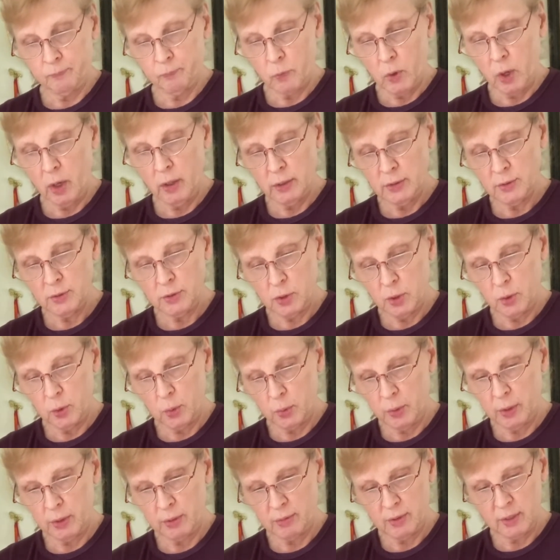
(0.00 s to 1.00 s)
Also
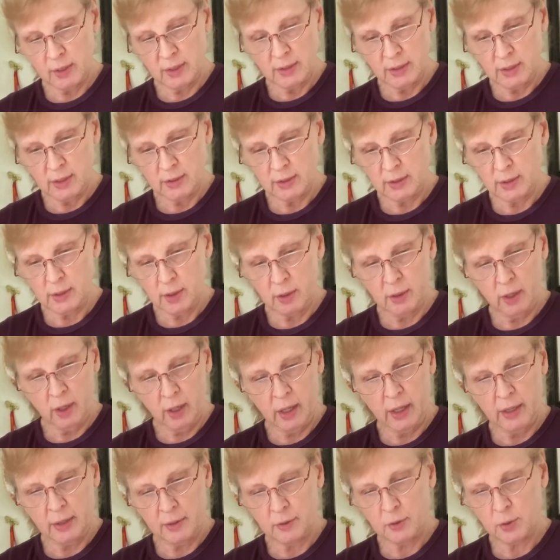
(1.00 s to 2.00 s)
with this, it's a little
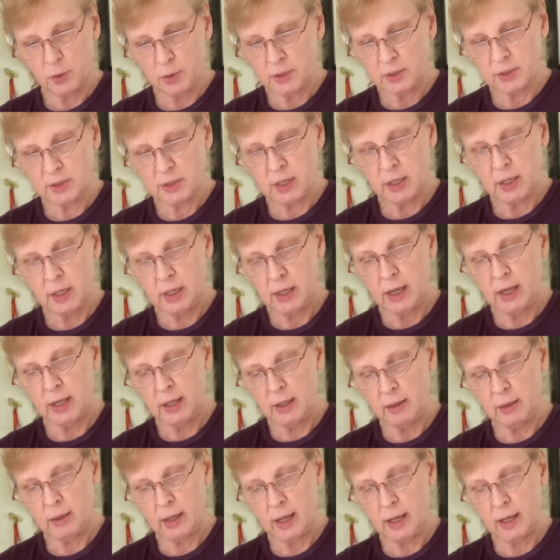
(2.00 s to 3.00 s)
interesting
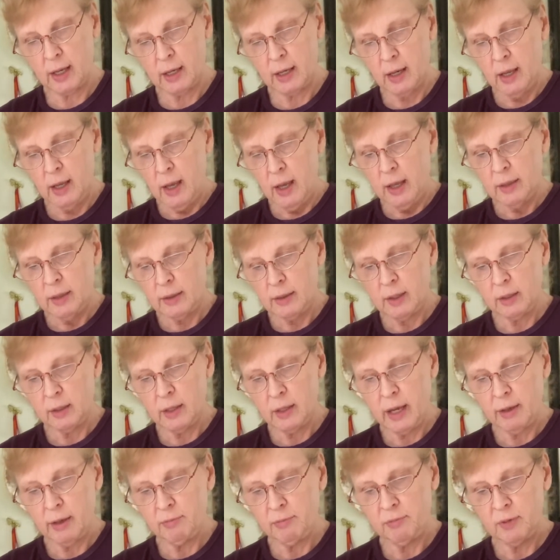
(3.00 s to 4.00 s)
in that the
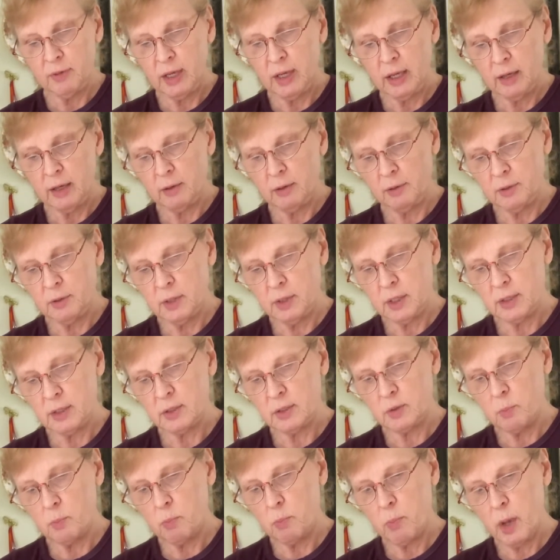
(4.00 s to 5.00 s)
left needle
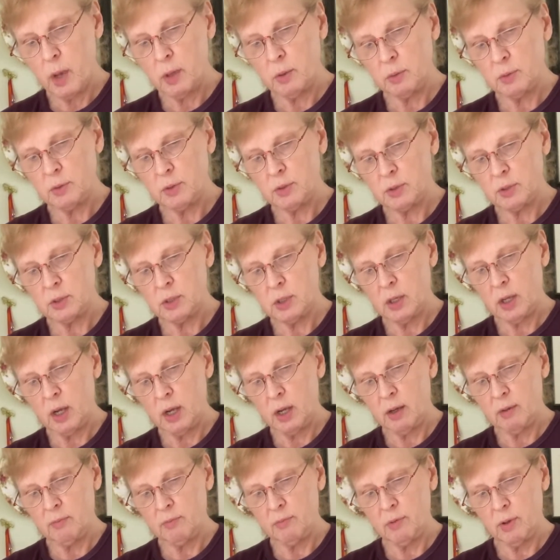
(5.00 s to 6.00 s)
does most
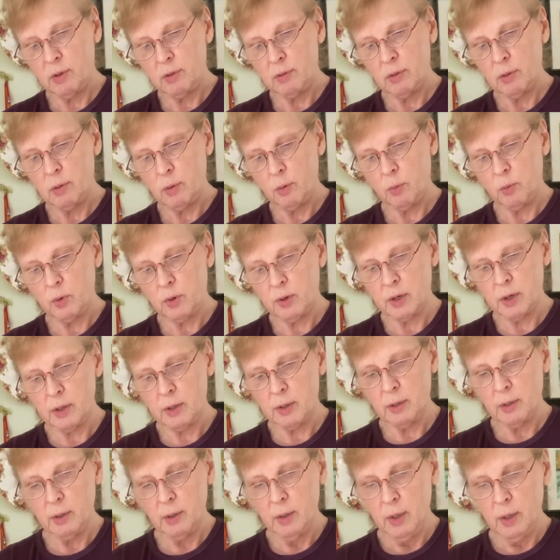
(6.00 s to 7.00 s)
of the
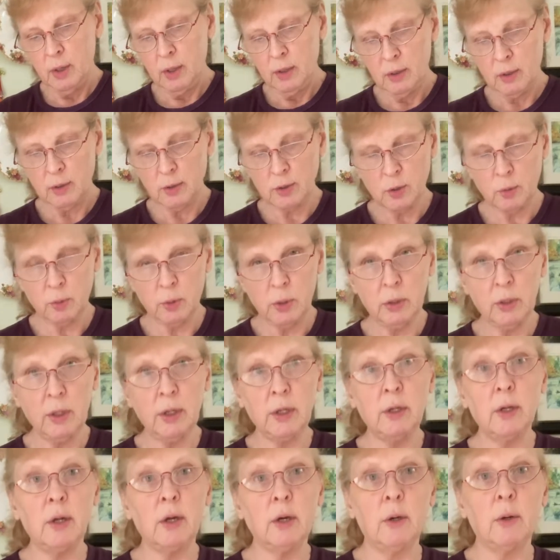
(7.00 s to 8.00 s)
work. There's really
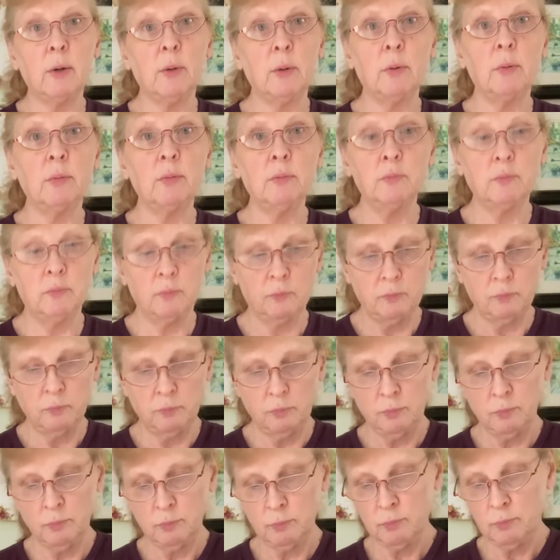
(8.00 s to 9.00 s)
no
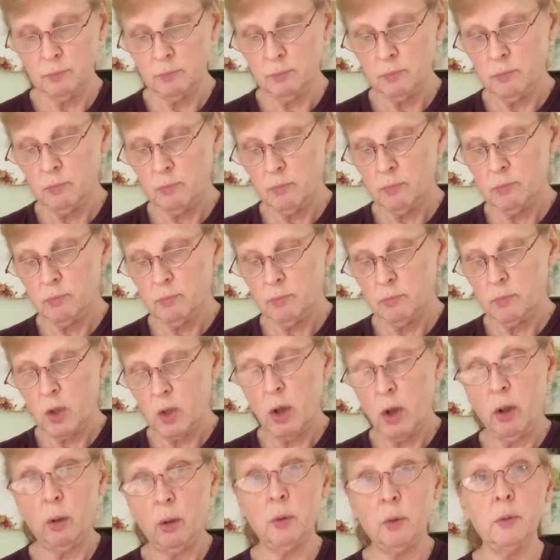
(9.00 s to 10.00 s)

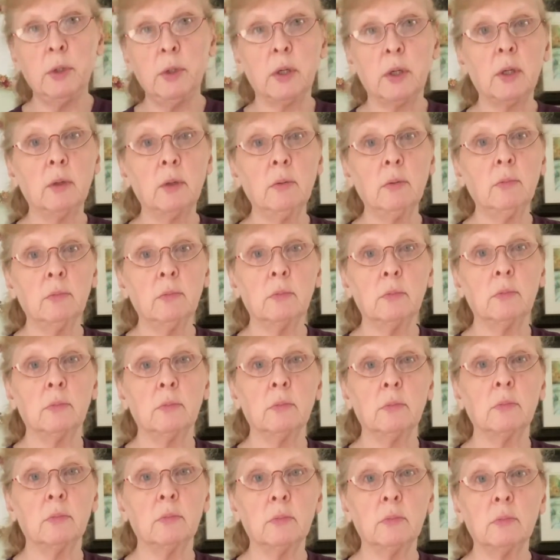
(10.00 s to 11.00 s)
holding
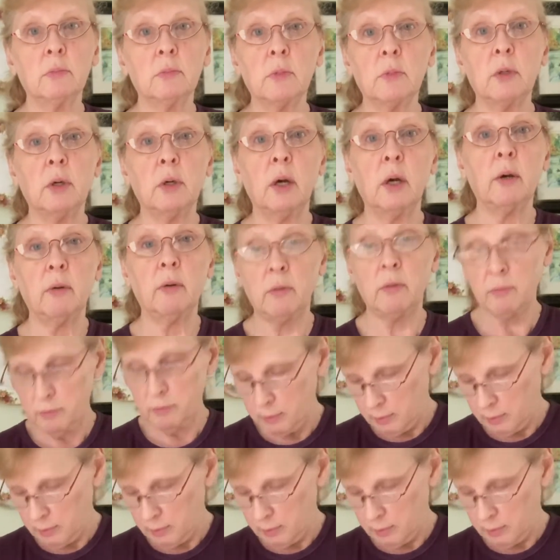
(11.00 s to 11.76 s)
of